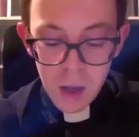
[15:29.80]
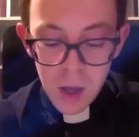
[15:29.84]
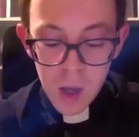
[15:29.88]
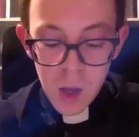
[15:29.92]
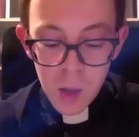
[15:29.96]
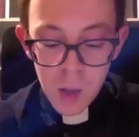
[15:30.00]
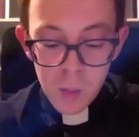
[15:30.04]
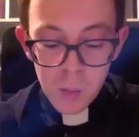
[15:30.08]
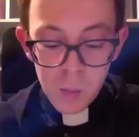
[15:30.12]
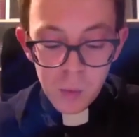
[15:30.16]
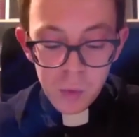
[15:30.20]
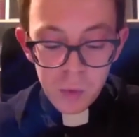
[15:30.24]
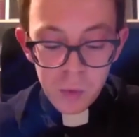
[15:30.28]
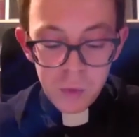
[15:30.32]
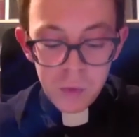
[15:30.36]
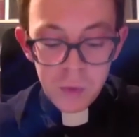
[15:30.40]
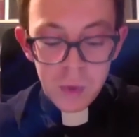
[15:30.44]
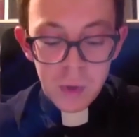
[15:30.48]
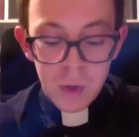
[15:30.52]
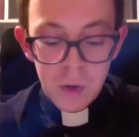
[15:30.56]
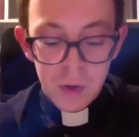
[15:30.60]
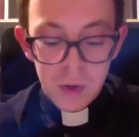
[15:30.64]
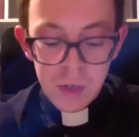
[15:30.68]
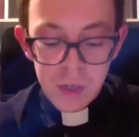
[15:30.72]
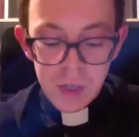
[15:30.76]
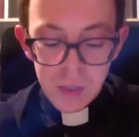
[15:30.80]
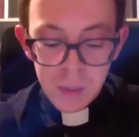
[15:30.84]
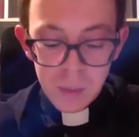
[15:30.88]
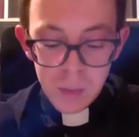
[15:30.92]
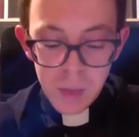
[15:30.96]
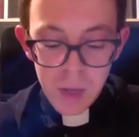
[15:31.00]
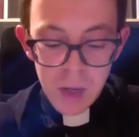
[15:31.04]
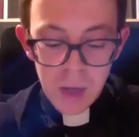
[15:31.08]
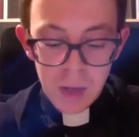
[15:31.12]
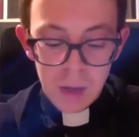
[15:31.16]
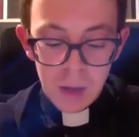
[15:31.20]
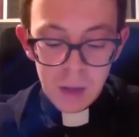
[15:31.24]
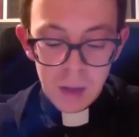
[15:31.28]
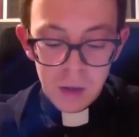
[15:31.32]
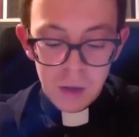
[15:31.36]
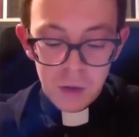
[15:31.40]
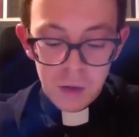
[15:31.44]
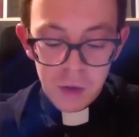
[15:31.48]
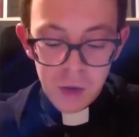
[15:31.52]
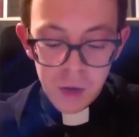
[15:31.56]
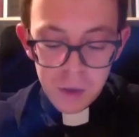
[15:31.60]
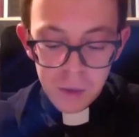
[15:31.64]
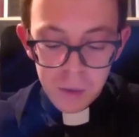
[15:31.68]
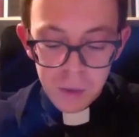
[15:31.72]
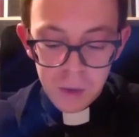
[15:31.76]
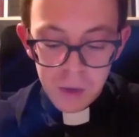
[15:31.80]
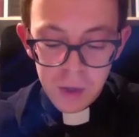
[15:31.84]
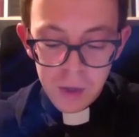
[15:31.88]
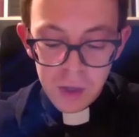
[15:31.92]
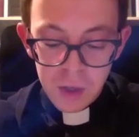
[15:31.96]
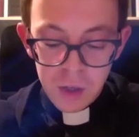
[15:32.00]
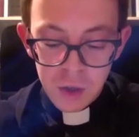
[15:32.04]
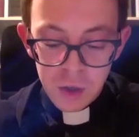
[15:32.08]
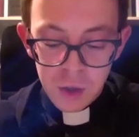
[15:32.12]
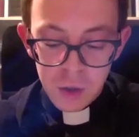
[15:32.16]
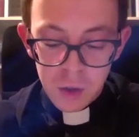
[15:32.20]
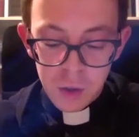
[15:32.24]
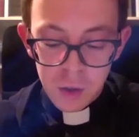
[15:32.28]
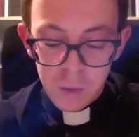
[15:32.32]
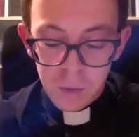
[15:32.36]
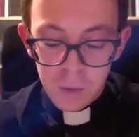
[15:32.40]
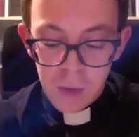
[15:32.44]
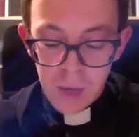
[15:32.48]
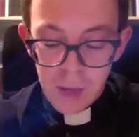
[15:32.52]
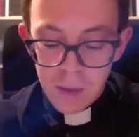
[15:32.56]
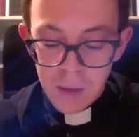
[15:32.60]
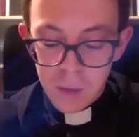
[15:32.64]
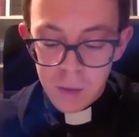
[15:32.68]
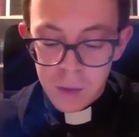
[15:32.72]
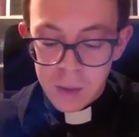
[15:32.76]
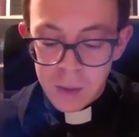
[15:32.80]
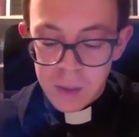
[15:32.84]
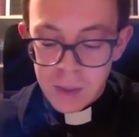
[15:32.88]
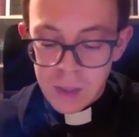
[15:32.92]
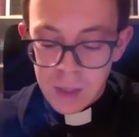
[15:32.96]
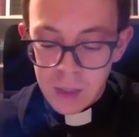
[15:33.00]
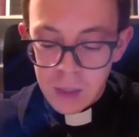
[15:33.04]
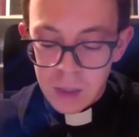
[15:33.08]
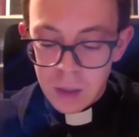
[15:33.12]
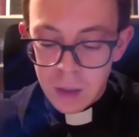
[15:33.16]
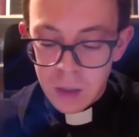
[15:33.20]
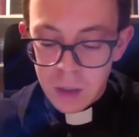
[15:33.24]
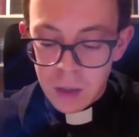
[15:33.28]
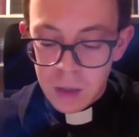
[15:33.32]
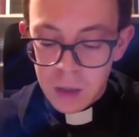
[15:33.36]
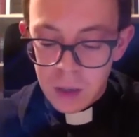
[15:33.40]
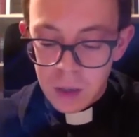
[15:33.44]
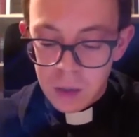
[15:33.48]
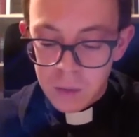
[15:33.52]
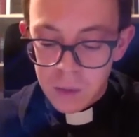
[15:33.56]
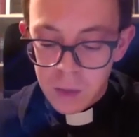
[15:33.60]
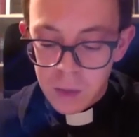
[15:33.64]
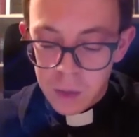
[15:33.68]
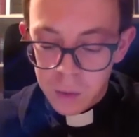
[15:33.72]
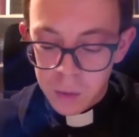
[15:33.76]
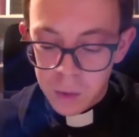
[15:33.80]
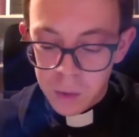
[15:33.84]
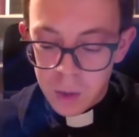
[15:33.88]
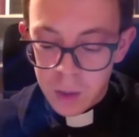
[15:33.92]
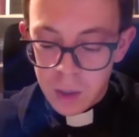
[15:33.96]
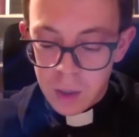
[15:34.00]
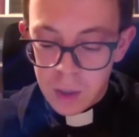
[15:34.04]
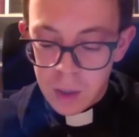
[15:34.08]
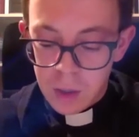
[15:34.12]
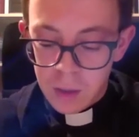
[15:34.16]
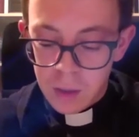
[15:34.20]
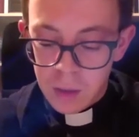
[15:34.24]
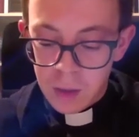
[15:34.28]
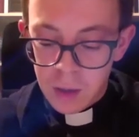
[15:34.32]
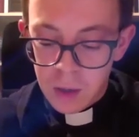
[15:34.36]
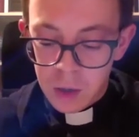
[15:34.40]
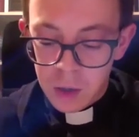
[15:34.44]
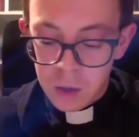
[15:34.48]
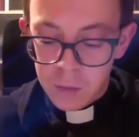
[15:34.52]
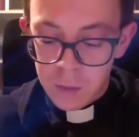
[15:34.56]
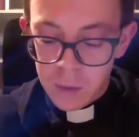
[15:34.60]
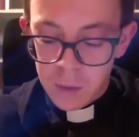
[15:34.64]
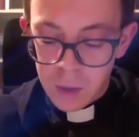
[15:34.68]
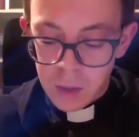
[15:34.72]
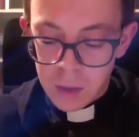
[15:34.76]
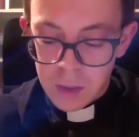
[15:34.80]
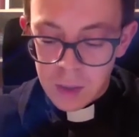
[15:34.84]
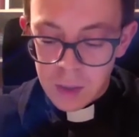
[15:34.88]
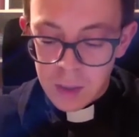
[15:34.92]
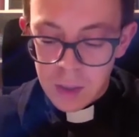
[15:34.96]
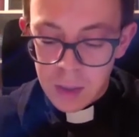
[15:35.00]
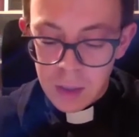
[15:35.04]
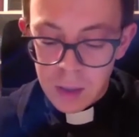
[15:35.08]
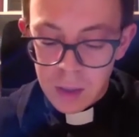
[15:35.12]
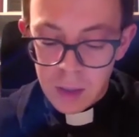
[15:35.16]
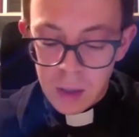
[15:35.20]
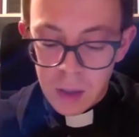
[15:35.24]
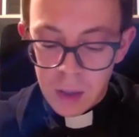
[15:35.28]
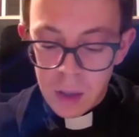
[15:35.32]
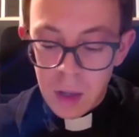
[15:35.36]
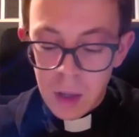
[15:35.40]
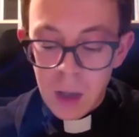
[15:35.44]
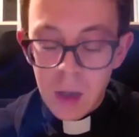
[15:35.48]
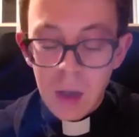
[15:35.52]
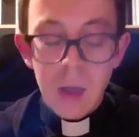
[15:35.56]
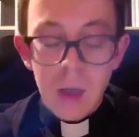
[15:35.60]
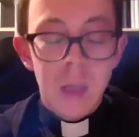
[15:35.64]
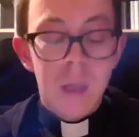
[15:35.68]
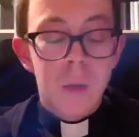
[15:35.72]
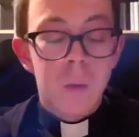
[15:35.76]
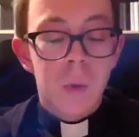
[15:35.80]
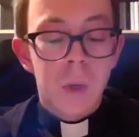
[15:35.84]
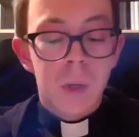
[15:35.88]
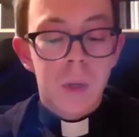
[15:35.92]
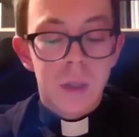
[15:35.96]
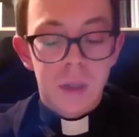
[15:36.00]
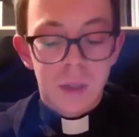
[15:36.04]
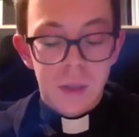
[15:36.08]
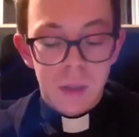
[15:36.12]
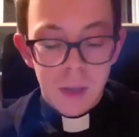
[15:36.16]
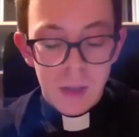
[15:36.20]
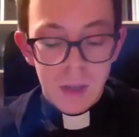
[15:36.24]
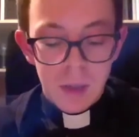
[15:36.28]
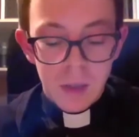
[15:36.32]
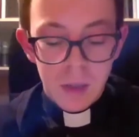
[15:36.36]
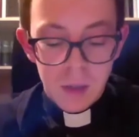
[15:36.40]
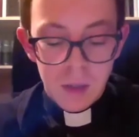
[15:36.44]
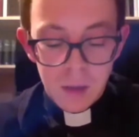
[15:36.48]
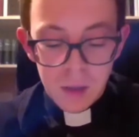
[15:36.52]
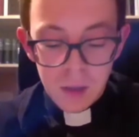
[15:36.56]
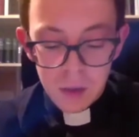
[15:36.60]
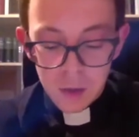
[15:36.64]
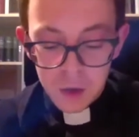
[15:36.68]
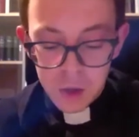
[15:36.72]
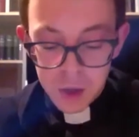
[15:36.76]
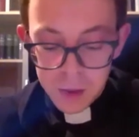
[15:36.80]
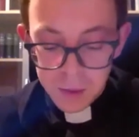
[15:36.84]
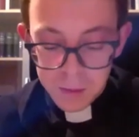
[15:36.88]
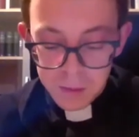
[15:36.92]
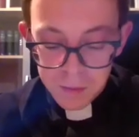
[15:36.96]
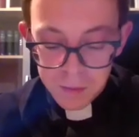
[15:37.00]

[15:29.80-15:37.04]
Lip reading: mutual respect and recognition of every single individual in their diversity is what is necessary.